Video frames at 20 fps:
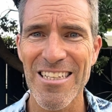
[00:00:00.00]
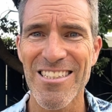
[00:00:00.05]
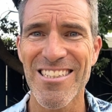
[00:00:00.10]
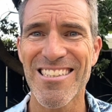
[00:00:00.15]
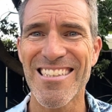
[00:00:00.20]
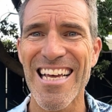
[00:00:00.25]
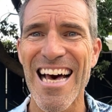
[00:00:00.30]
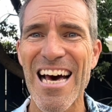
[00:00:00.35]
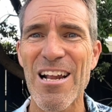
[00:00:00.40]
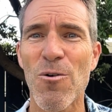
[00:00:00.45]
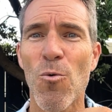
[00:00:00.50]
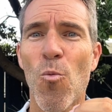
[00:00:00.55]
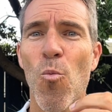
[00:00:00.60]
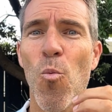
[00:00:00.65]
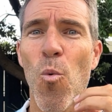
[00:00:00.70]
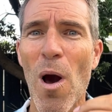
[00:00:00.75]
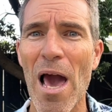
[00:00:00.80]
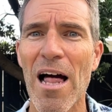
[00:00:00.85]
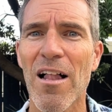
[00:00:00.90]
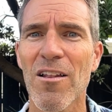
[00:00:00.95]
start
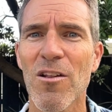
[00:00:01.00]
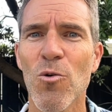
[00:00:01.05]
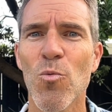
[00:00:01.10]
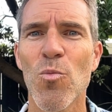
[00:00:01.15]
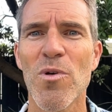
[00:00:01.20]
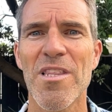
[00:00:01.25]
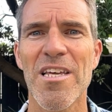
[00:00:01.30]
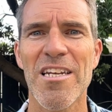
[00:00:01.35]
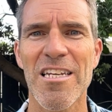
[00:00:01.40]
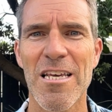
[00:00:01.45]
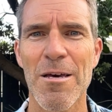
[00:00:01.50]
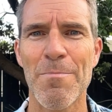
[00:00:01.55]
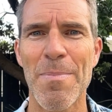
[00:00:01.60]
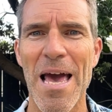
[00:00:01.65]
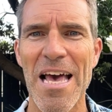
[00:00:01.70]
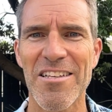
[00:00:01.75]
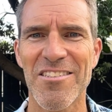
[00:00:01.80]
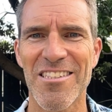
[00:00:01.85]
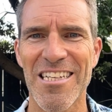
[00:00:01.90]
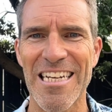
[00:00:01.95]
well within
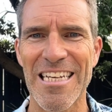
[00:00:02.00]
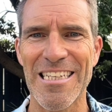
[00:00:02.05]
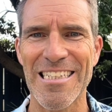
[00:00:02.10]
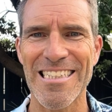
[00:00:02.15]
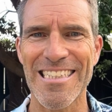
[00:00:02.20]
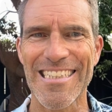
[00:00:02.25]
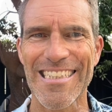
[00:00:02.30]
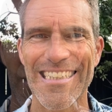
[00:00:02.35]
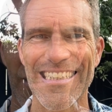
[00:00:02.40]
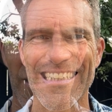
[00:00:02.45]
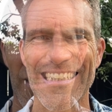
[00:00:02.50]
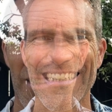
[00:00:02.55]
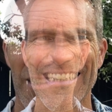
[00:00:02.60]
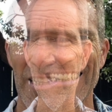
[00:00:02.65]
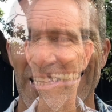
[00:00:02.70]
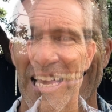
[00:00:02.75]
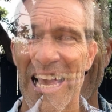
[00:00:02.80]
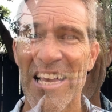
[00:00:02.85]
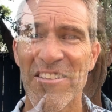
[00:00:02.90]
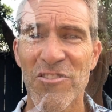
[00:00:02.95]
capacity
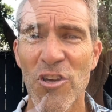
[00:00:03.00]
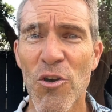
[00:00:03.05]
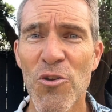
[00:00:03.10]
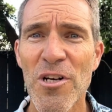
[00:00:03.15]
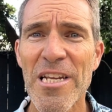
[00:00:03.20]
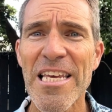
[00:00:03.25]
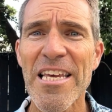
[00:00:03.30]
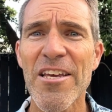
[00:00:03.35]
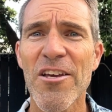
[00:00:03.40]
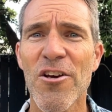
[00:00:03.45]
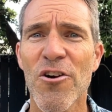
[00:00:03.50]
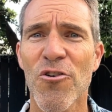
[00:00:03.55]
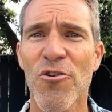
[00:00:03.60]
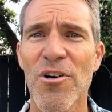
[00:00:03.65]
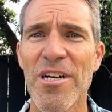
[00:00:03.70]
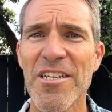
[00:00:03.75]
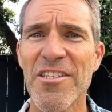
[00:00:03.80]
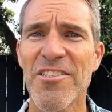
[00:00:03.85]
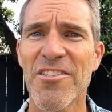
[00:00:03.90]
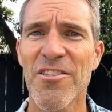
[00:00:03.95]
and only
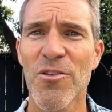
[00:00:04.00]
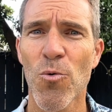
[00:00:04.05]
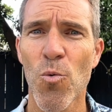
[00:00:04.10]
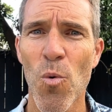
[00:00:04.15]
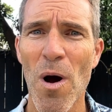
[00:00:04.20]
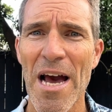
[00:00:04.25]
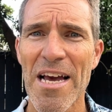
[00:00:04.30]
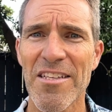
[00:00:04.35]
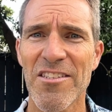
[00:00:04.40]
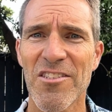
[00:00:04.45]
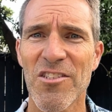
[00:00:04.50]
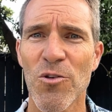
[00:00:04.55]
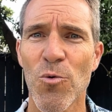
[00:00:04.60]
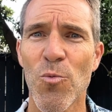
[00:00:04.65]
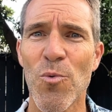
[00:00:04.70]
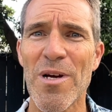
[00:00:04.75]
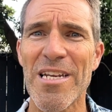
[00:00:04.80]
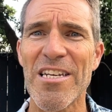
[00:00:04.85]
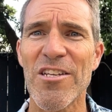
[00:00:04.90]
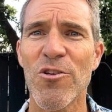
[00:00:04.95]
increase the weights
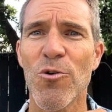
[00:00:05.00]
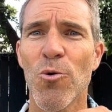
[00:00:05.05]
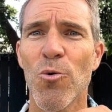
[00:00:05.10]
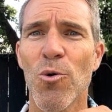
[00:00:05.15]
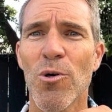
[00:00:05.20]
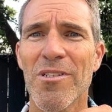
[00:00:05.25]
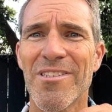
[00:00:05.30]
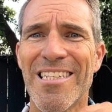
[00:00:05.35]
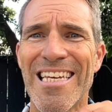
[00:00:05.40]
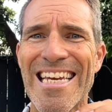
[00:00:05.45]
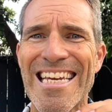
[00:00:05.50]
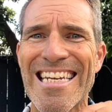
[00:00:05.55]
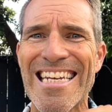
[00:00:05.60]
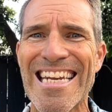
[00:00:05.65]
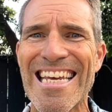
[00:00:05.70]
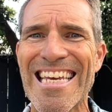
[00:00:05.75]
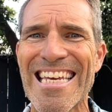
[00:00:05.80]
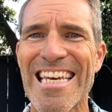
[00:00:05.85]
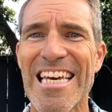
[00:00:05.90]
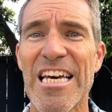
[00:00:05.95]
when your
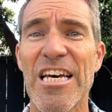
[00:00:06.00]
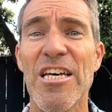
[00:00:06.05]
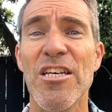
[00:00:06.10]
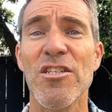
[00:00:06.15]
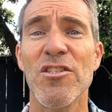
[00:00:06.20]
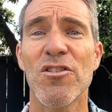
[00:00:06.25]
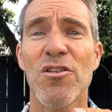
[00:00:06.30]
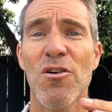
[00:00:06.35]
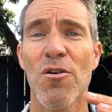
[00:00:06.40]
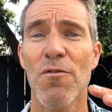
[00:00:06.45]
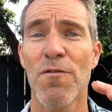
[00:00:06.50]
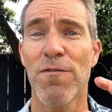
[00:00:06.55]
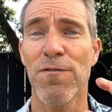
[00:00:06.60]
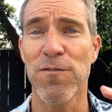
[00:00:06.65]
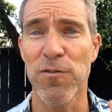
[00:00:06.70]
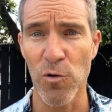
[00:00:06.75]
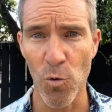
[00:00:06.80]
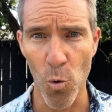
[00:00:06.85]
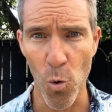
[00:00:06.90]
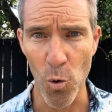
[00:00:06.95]
technique is
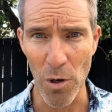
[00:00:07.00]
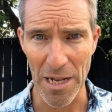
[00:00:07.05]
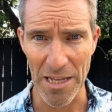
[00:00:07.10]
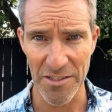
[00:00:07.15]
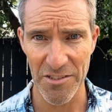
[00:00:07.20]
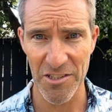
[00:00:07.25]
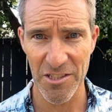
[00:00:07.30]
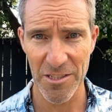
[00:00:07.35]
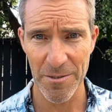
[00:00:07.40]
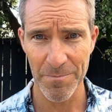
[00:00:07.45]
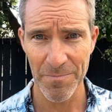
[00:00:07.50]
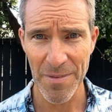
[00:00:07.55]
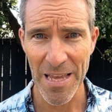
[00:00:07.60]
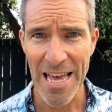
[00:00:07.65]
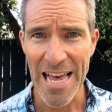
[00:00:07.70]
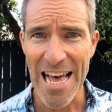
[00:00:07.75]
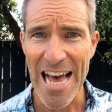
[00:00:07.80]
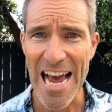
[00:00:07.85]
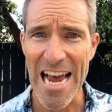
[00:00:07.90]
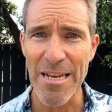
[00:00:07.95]
flawless.
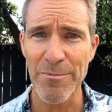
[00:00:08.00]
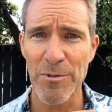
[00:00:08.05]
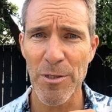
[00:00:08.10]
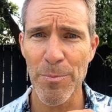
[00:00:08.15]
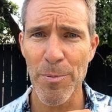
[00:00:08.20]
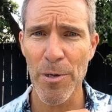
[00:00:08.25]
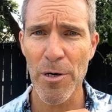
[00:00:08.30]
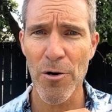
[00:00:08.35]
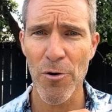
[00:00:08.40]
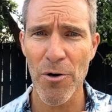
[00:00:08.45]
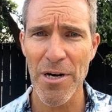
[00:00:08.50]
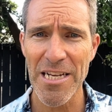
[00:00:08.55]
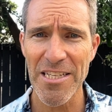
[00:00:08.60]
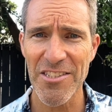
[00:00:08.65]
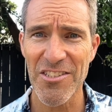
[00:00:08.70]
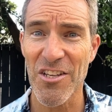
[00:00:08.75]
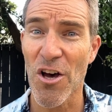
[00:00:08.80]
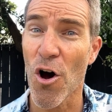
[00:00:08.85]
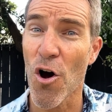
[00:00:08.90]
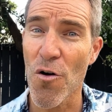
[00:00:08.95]
Aim to
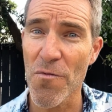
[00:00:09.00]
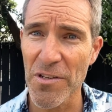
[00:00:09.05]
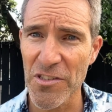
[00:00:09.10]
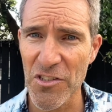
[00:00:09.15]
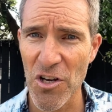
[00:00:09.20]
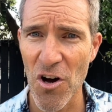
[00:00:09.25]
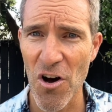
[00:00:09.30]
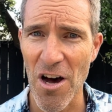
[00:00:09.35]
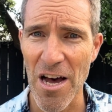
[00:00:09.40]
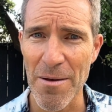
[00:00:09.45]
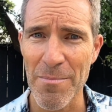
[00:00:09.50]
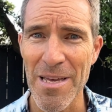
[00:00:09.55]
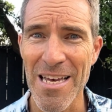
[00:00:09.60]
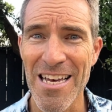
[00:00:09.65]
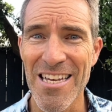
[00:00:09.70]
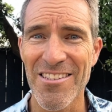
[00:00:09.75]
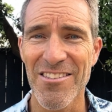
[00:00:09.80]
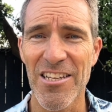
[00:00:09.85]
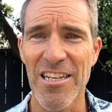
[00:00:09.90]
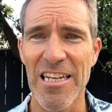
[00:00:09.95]
progress over time
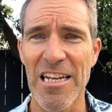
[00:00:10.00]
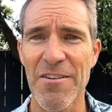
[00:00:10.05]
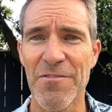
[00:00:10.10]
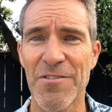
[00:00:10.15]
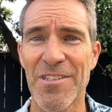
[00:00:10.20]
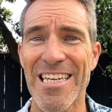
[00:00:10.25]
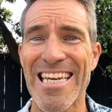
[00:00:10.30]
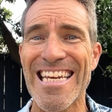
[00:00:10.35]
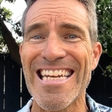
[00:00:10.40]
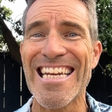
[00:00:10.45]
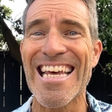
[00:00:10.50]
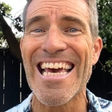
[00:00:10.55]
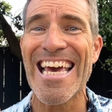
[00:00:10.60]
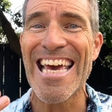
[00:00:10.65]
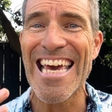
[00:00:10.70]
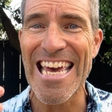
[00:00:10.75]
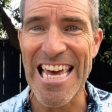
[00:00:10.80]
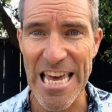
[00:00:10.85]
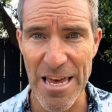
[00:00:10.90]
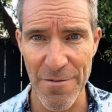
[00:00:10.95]
to lifting
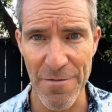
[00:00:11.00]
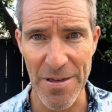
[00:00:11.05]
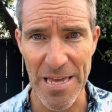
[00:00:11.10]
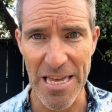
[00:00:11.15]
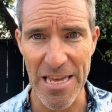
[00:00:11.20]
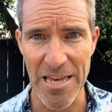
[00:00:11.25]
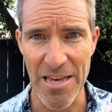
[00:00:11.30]
heavy.